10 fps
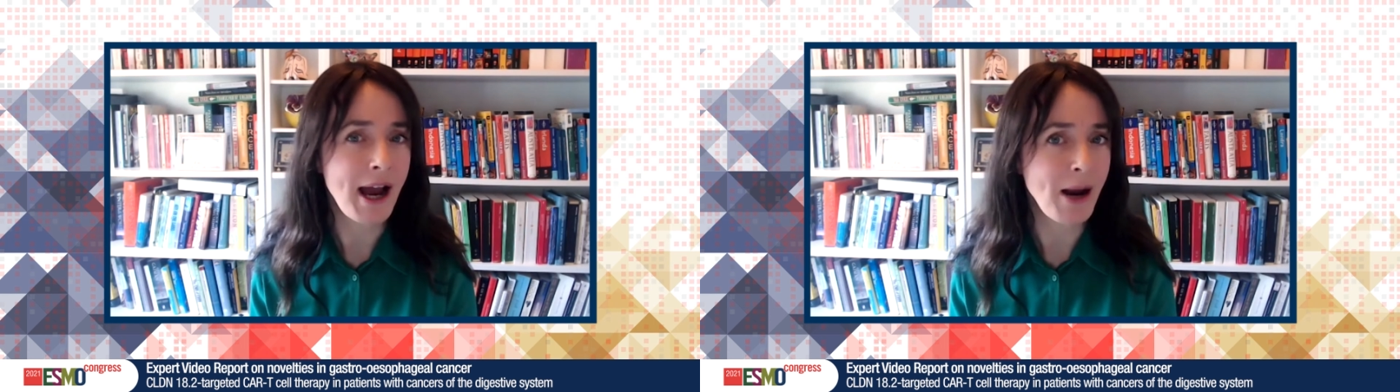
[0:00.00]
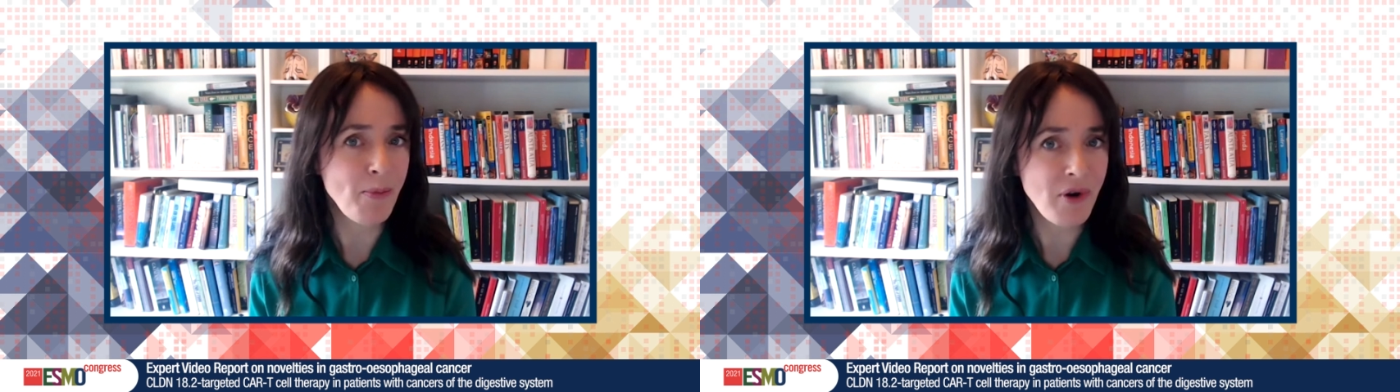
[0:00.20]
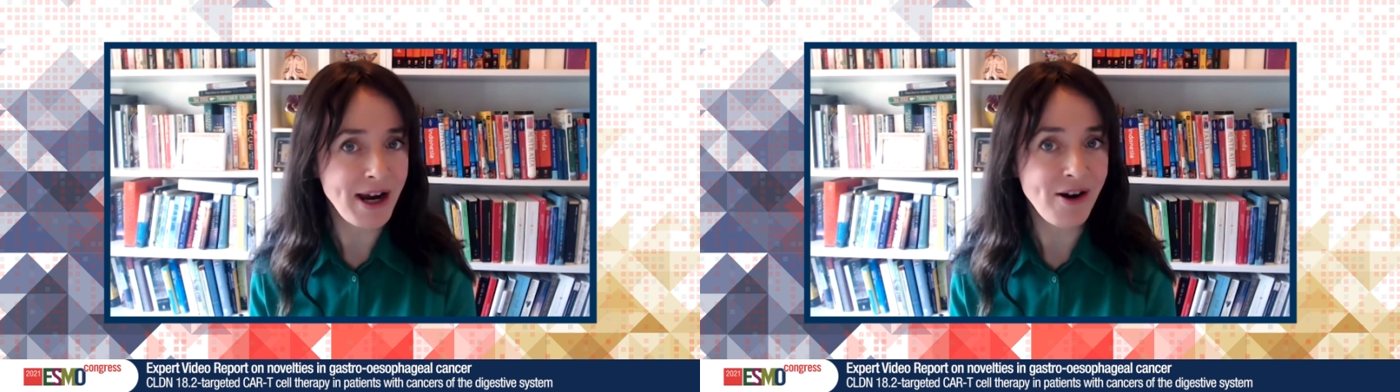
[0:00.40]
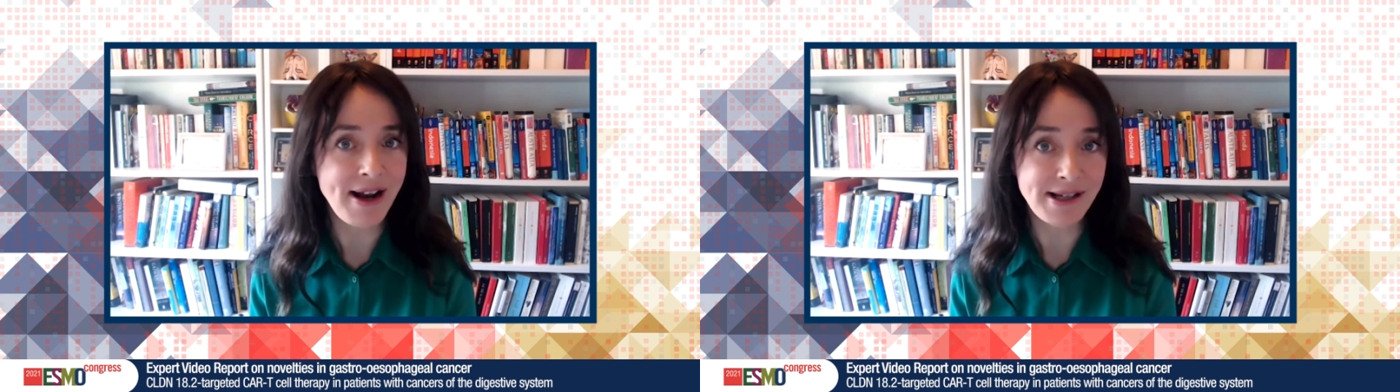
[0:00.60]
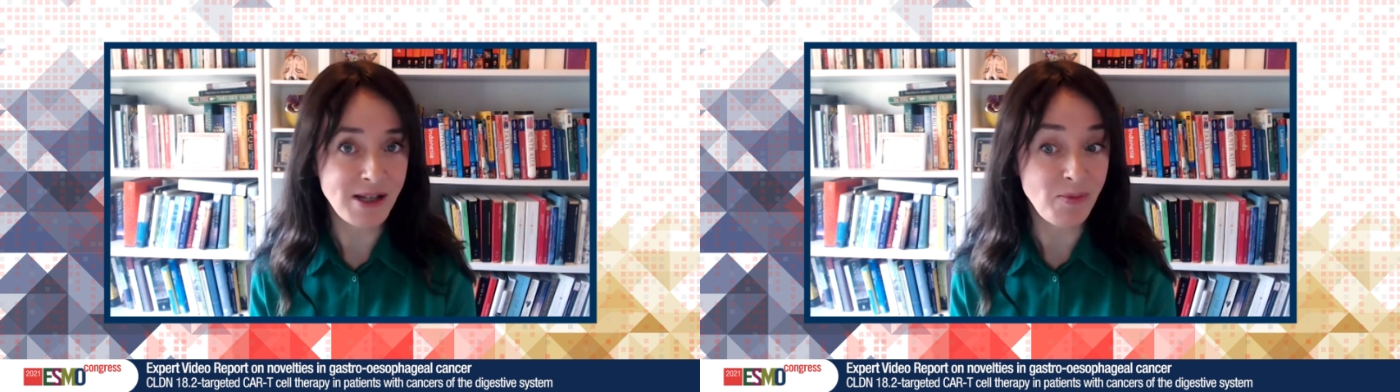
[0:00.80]
and prior
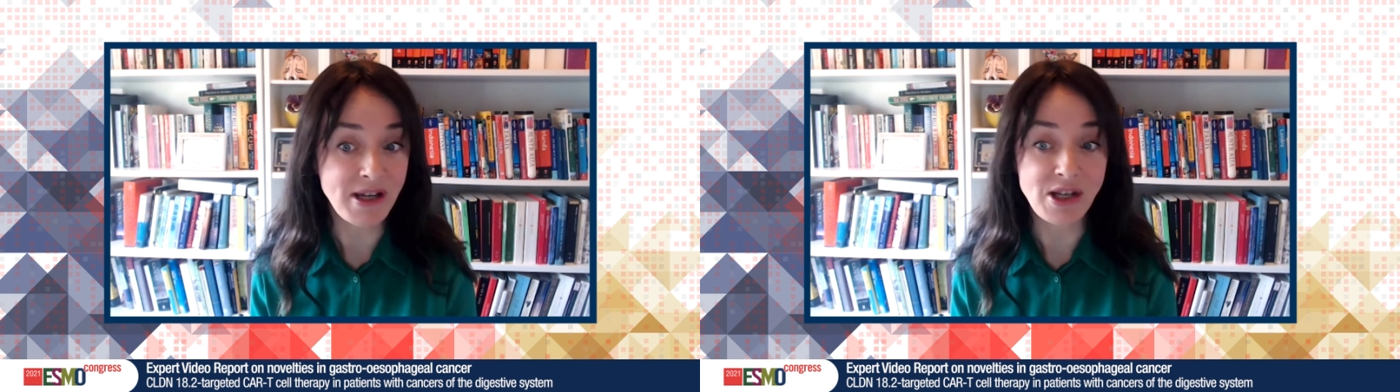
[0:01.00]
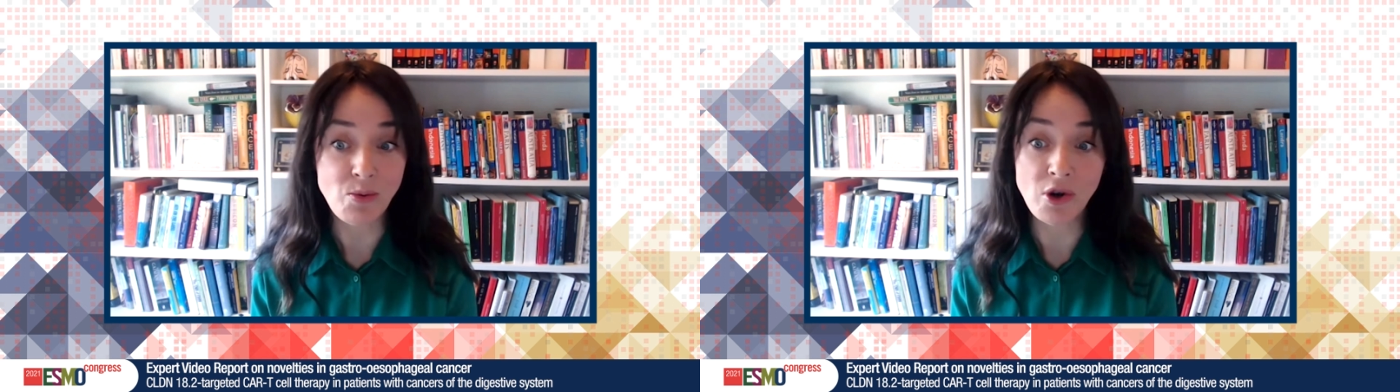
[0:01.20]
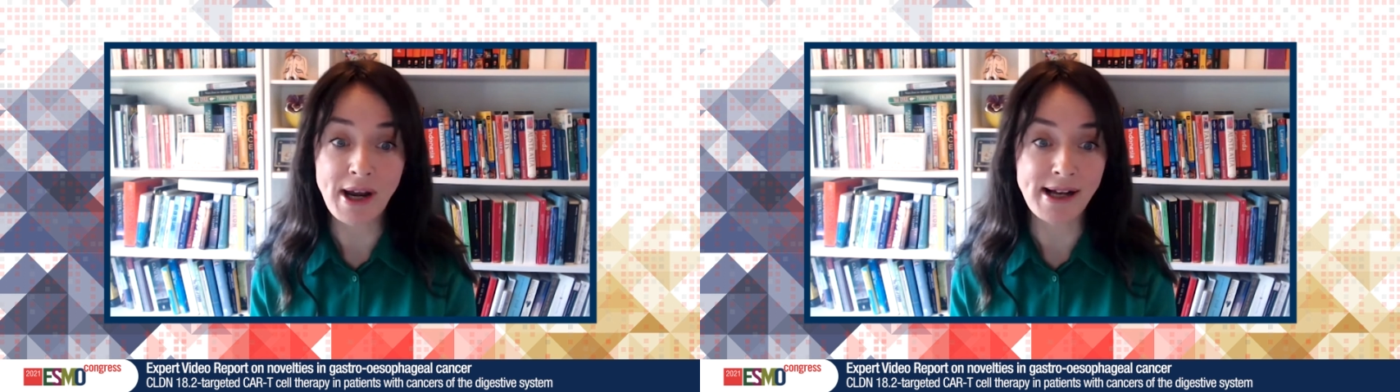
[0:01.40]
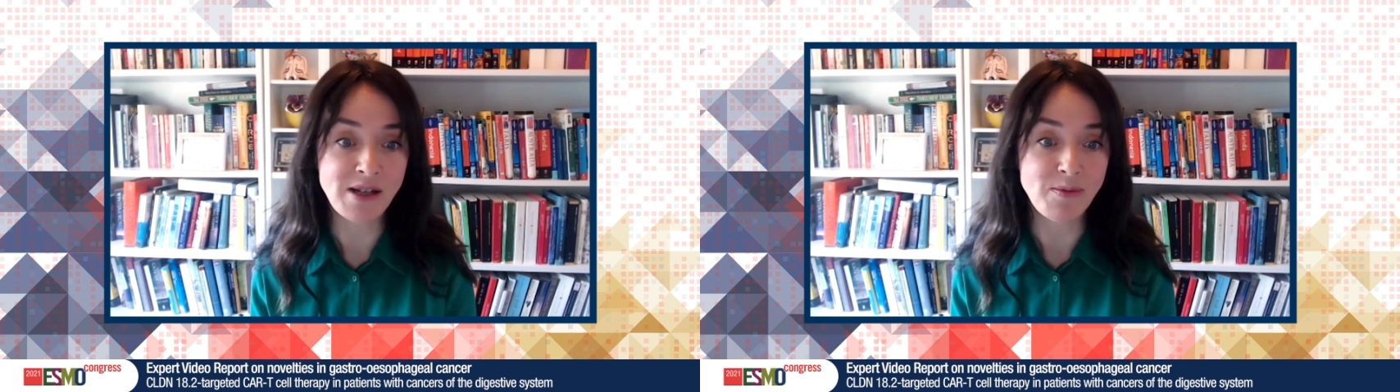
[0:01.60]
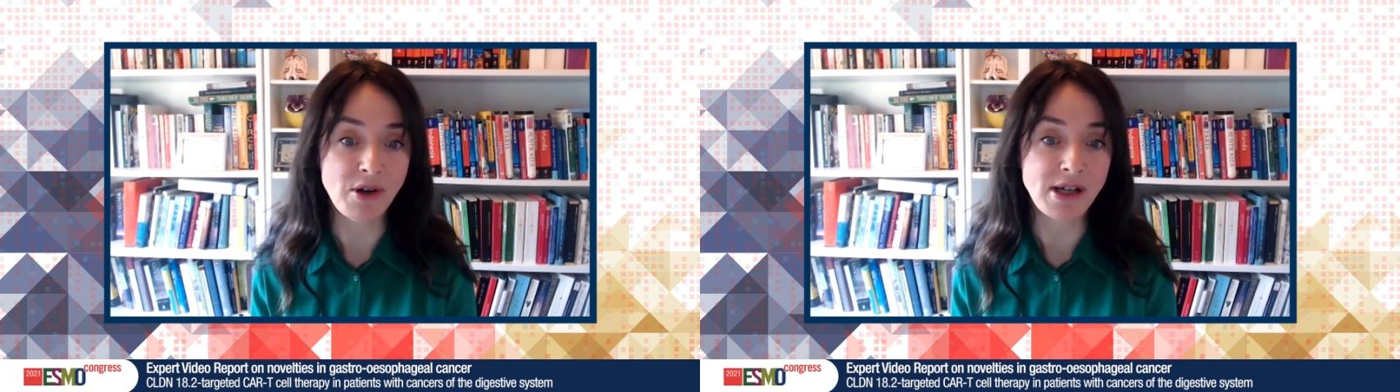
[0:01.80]
anti-PD-1
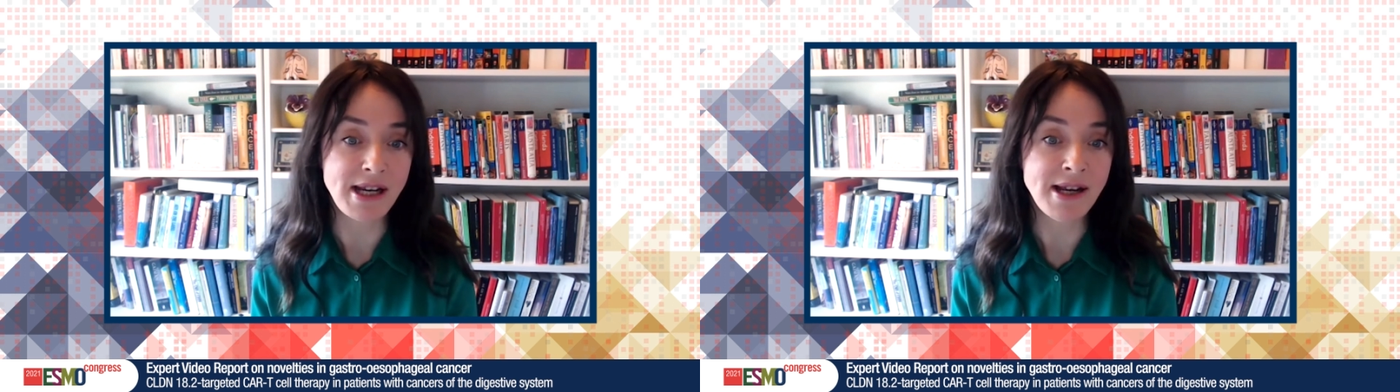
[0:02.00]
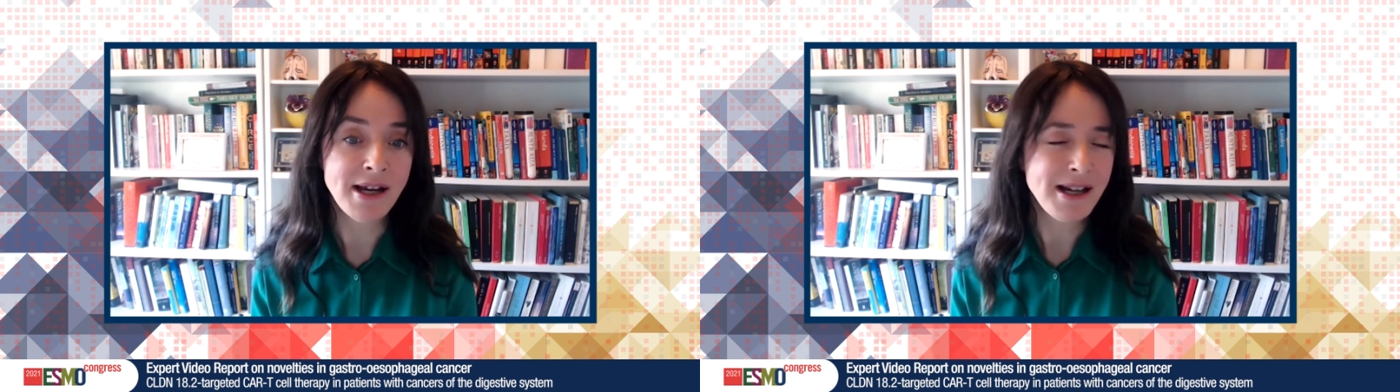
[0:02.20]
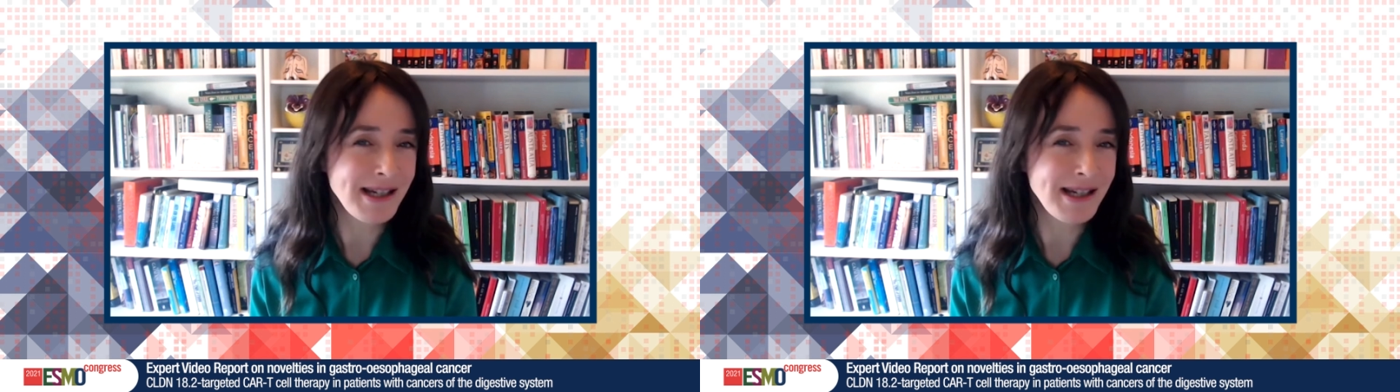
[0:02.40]
antibody,